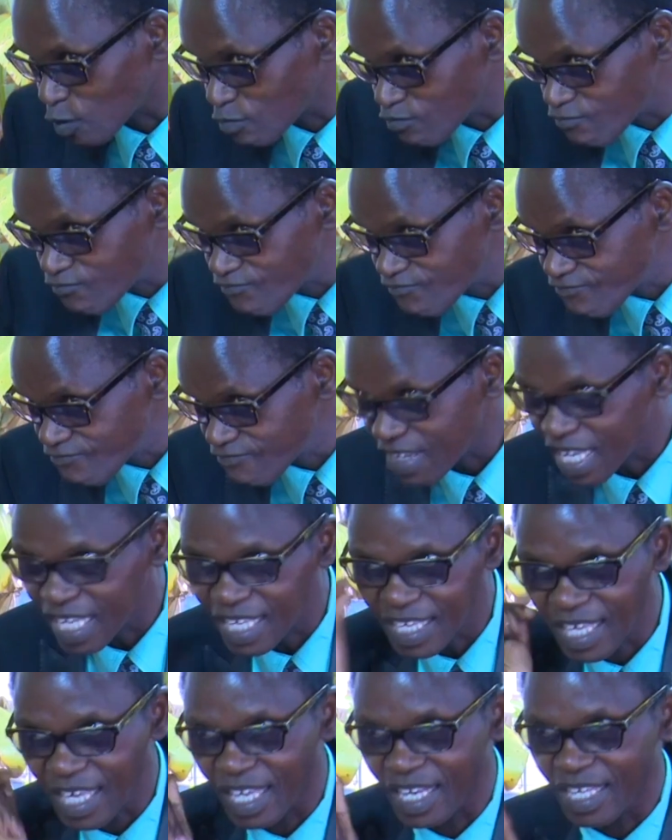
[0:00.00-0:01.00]
talk to me
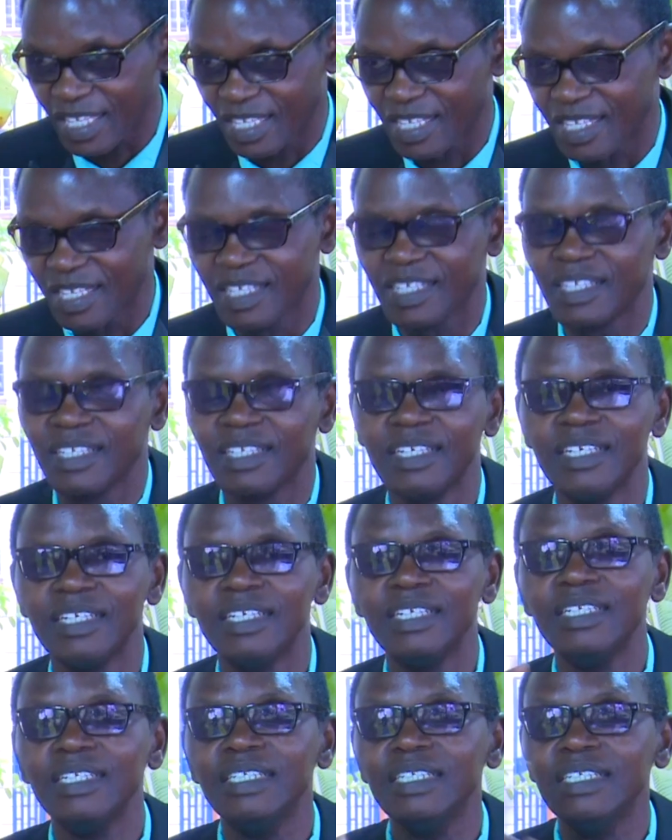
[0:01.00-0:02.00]
because I'm
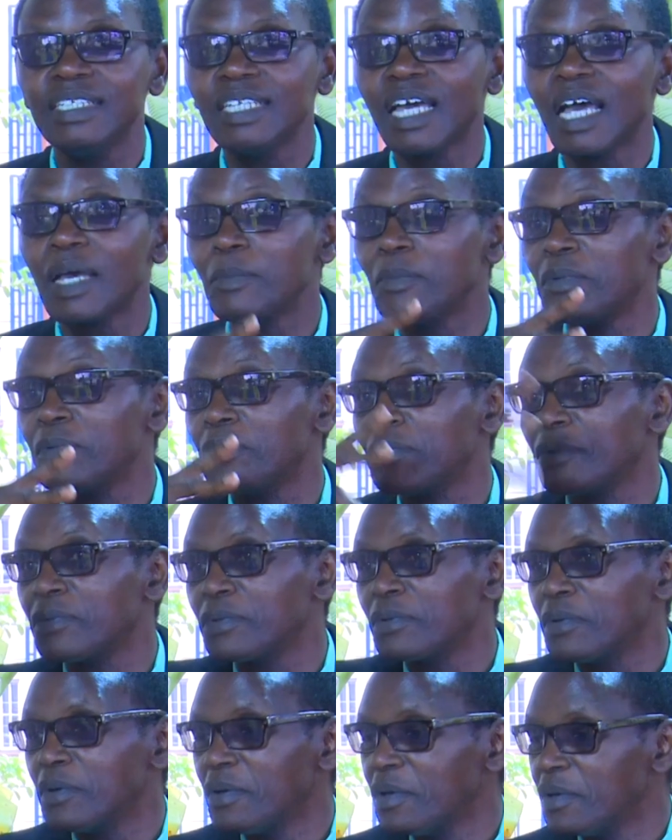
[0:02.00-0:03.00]
deaf.
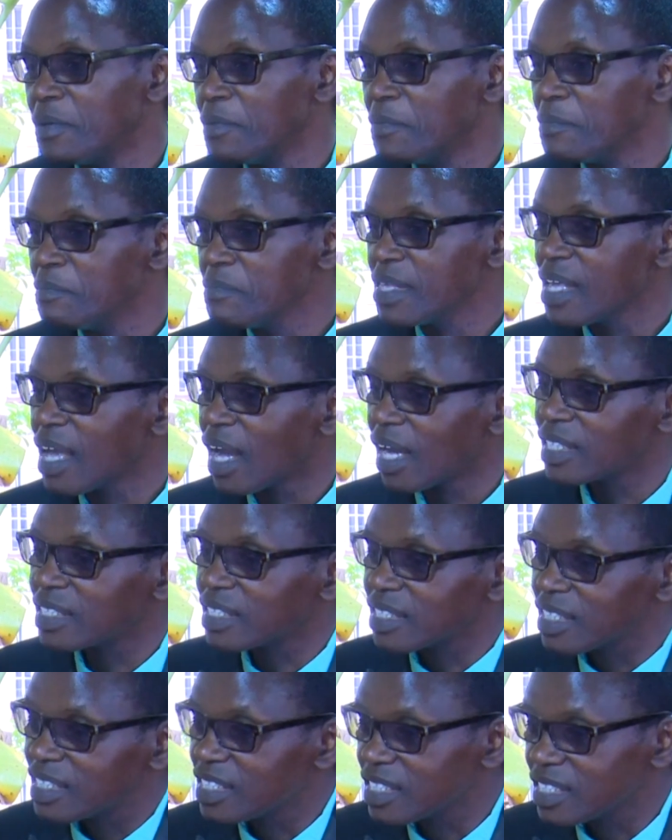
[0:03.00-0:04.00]
He talked
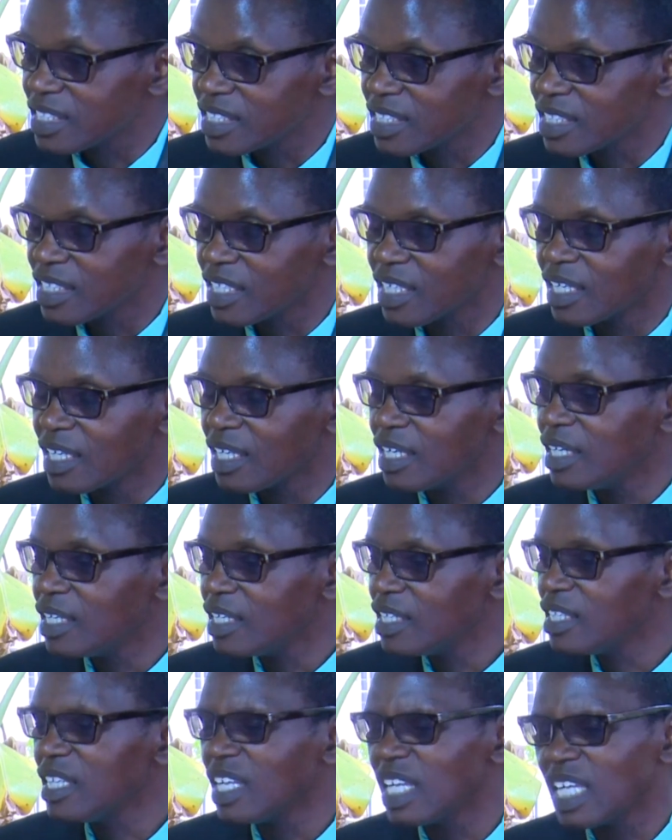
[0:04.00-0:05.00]
to my brother, my
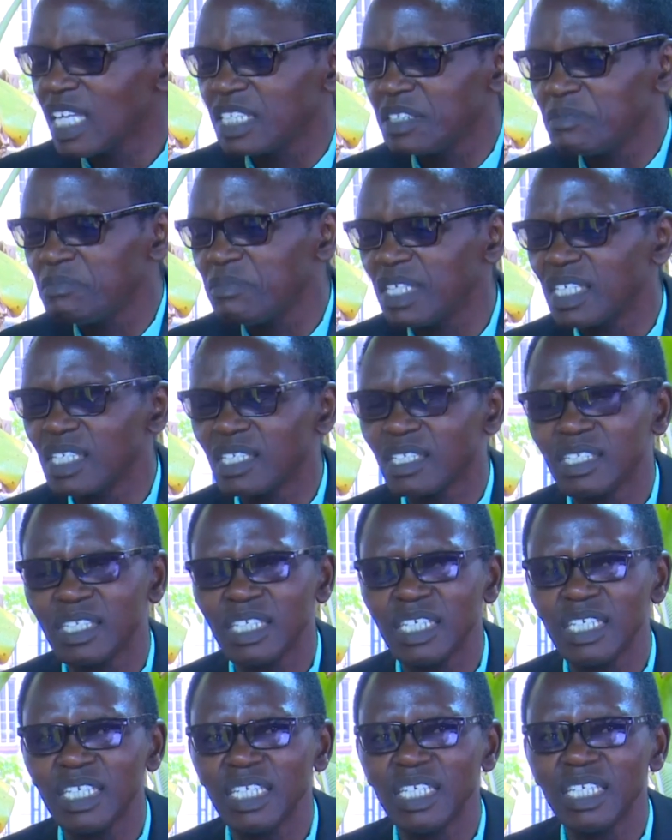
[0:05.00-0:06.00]
younger brother or my
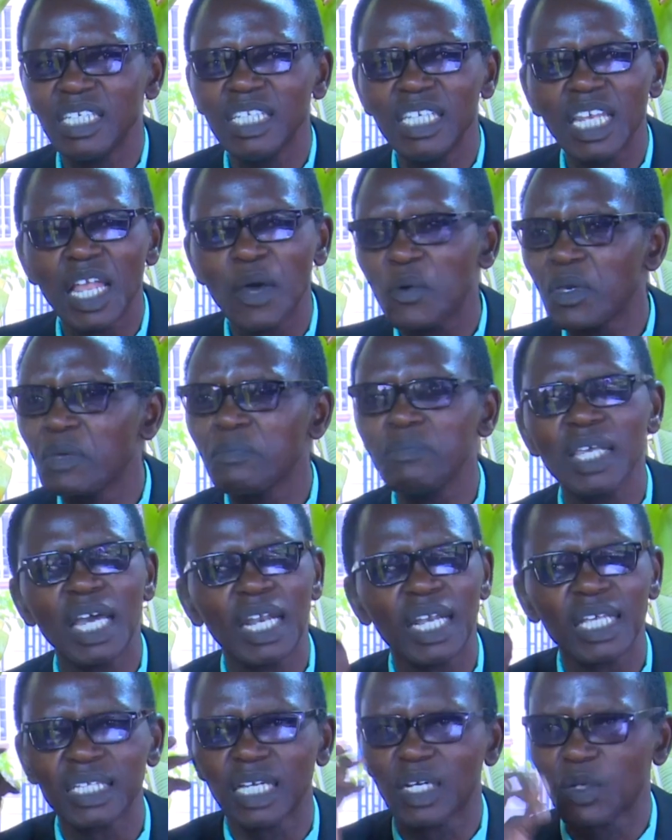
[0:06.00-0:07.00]
younger sister,
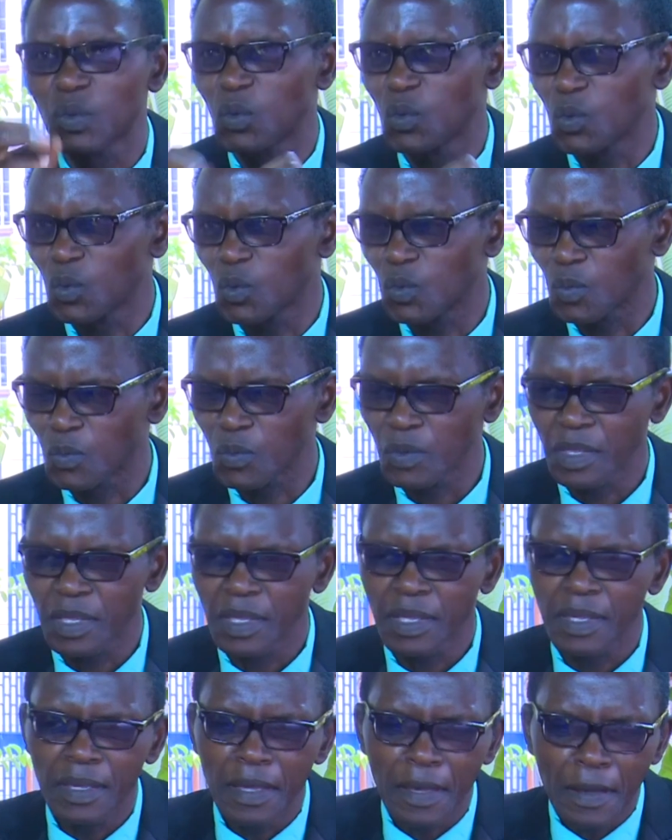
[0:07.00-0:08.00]
because they are hearing.
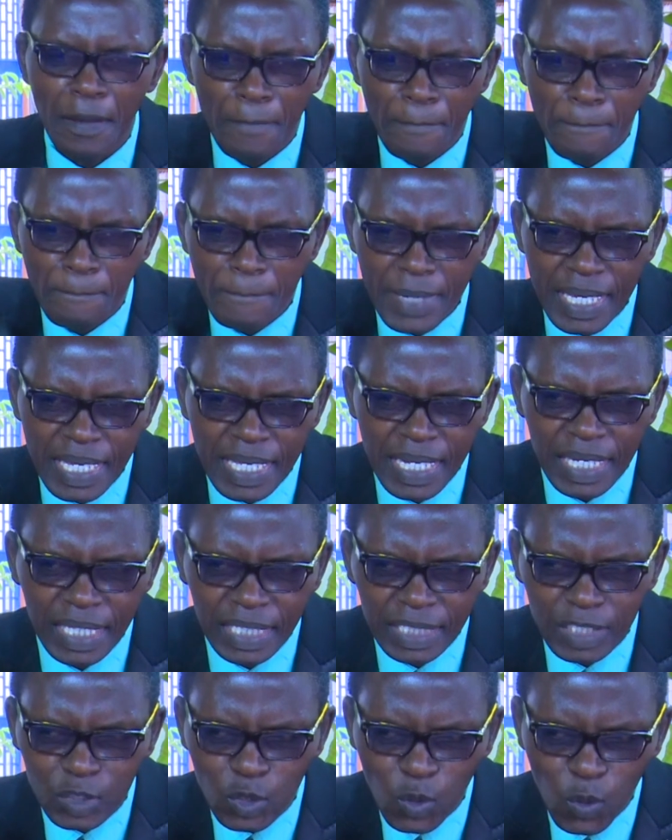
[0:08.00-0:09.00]
So I could not
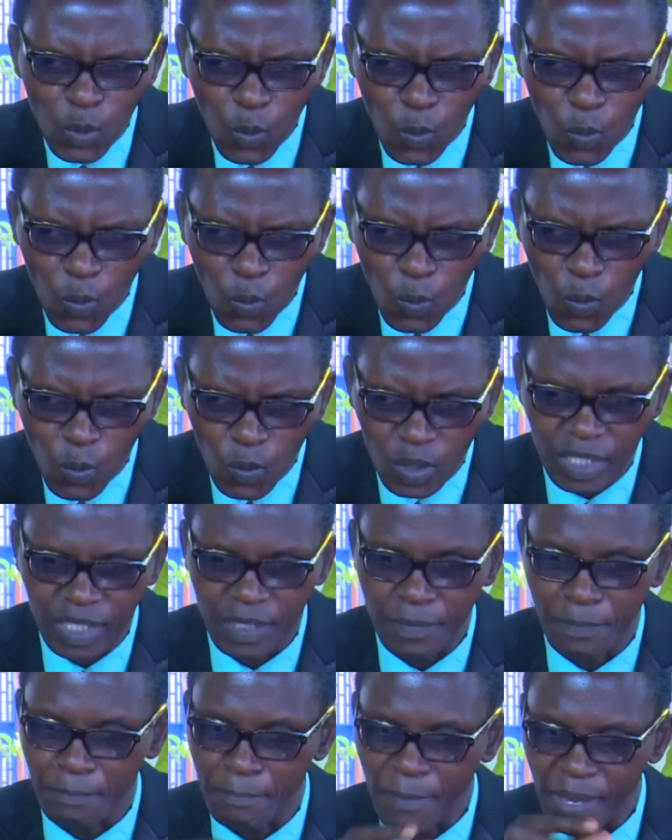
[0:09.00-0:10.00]
understand the
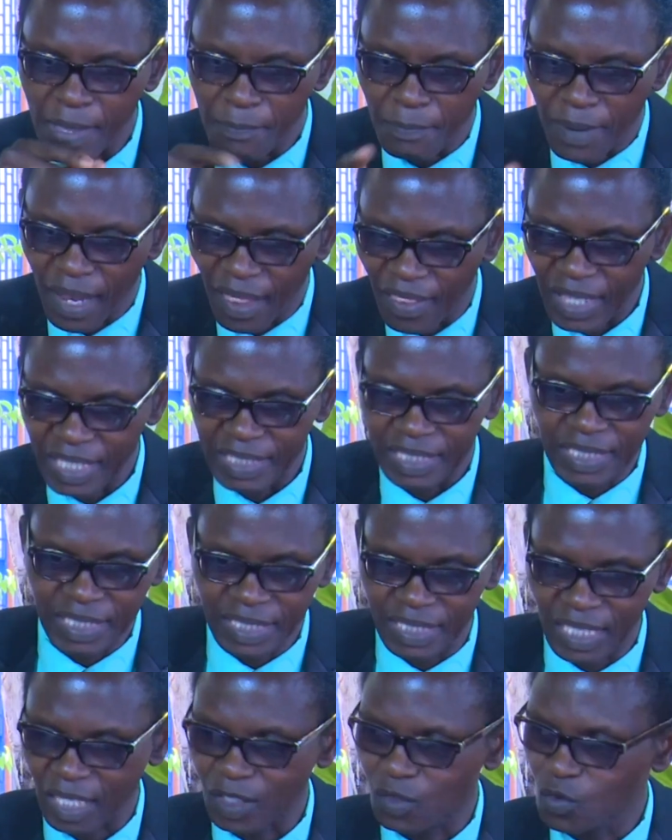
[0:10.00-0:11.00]
way of how
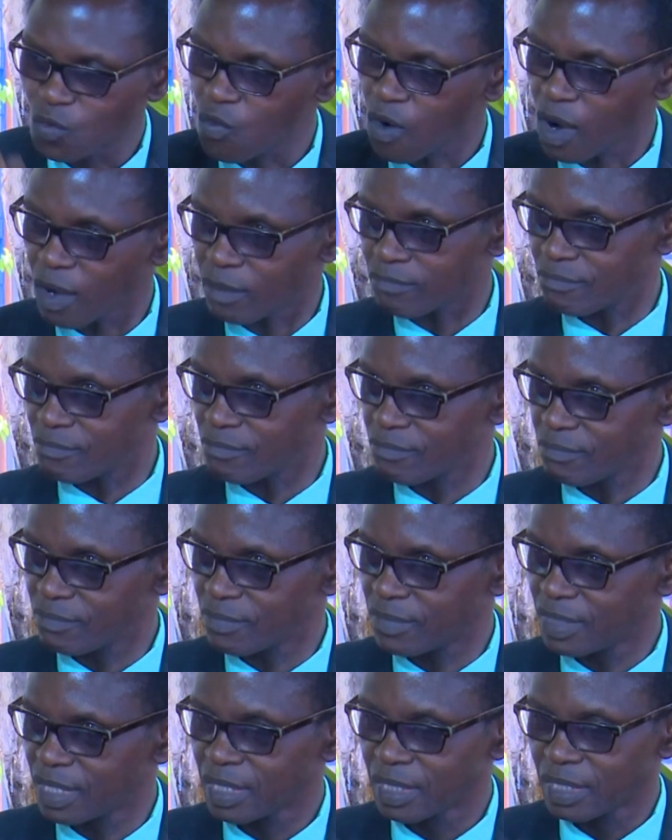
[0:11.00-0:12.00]
the hearing people are
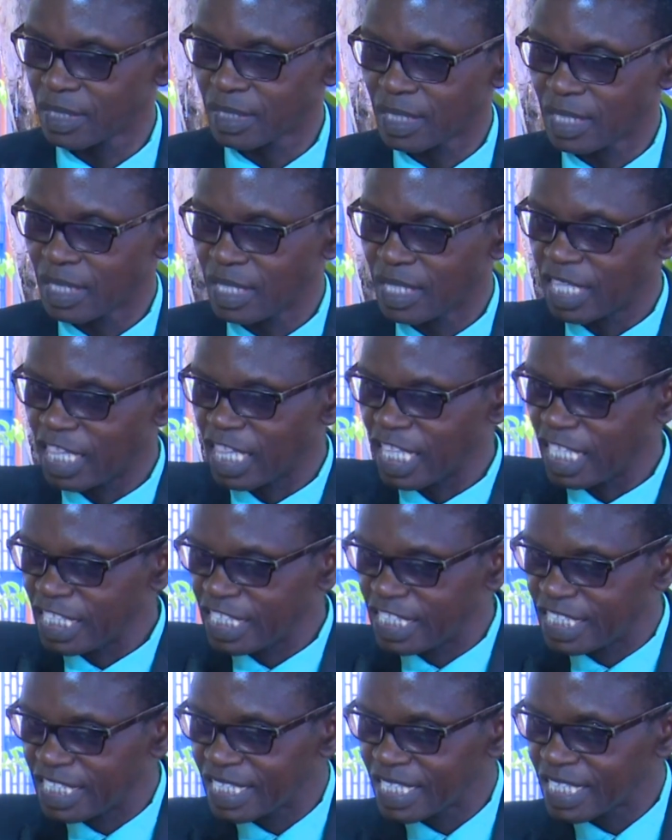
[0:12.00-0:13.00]
taking the
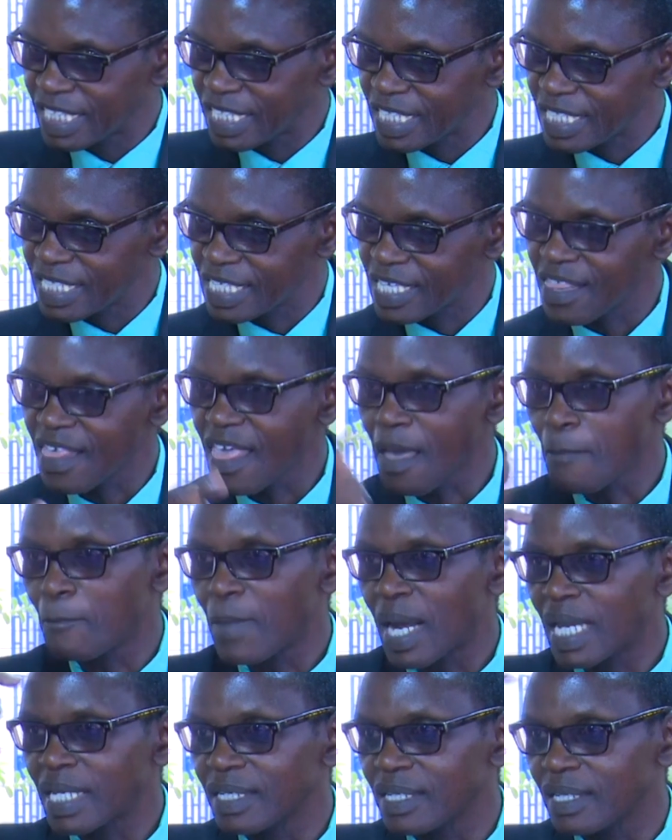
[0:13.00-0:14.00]
deaf
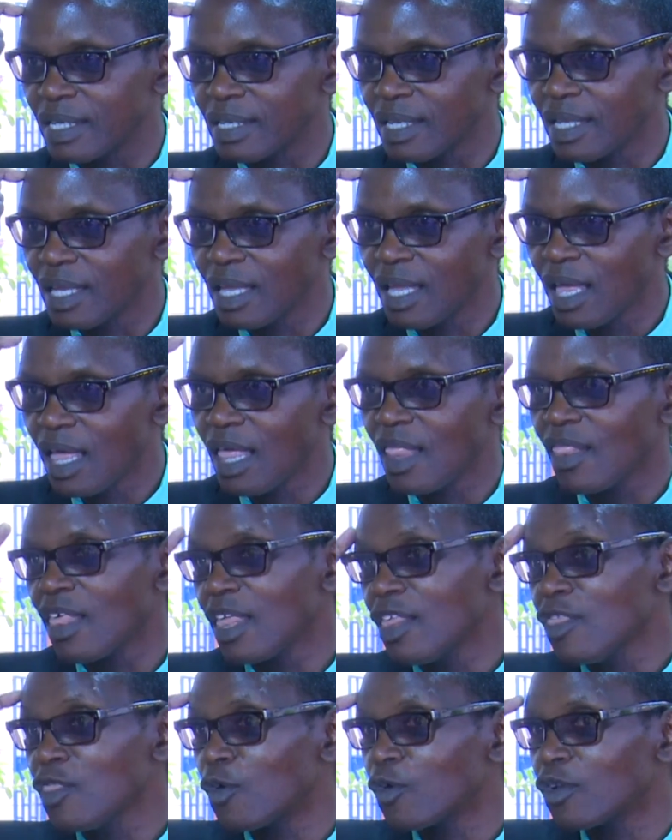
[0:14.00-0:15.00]
people.
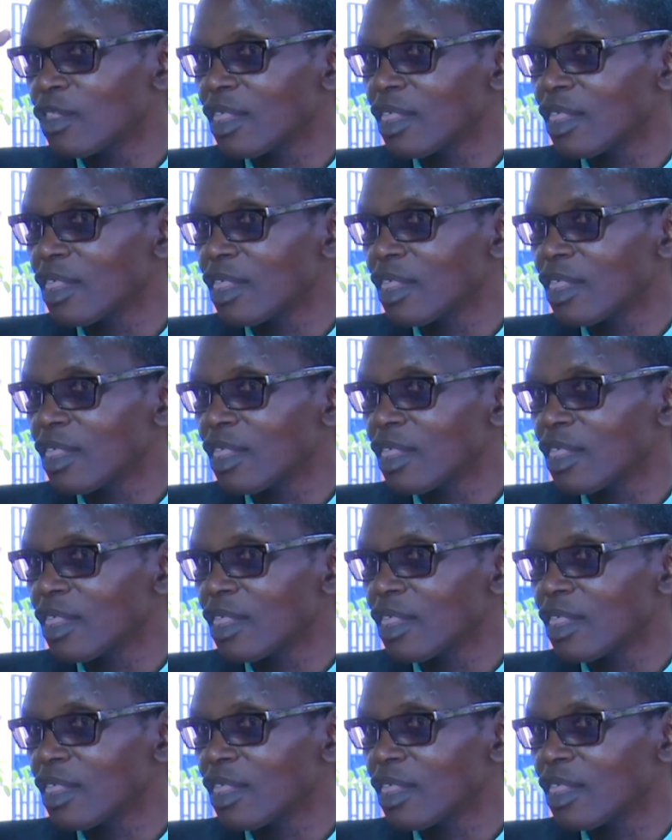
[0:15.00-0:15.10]
So